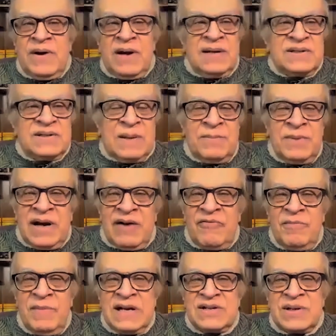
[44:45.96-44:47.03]
some
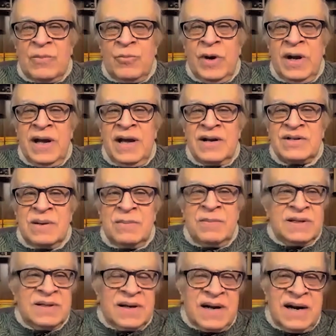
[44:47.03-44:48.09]
government somewhere, some
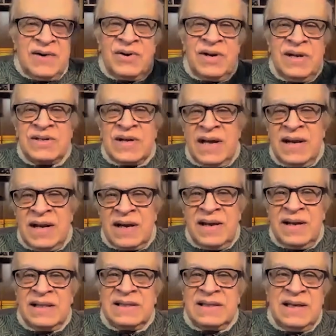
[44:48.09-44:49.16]
other country, China
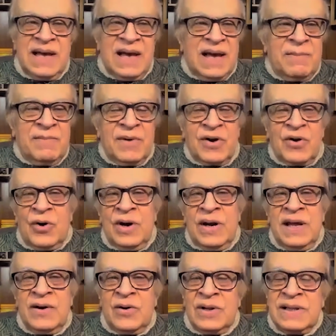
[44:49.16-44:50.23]
ki galti hai,
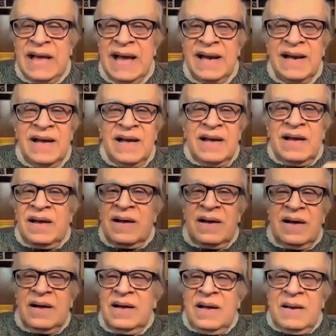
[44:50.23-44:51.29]
Macaulay and all that.
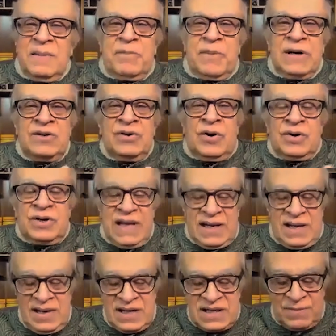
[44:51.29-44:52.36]
Uh, but
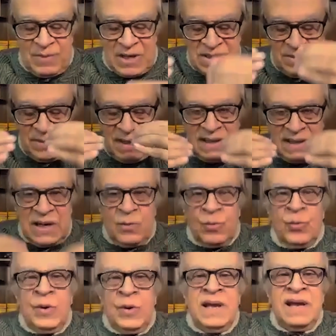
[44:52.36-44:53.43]
taking responsibility that
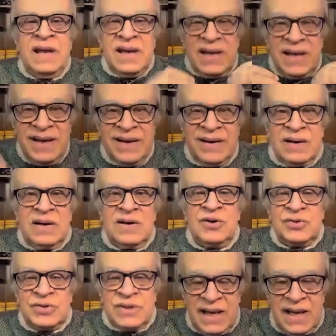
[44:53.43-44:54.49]
we here
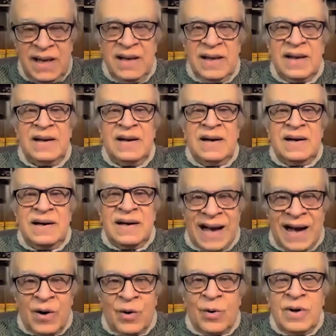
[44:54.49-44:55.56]
today,
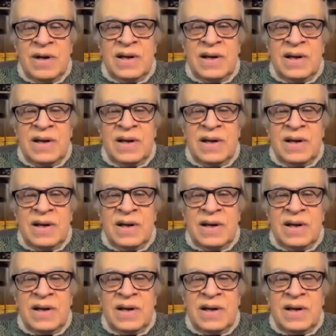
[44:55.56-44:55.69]
now,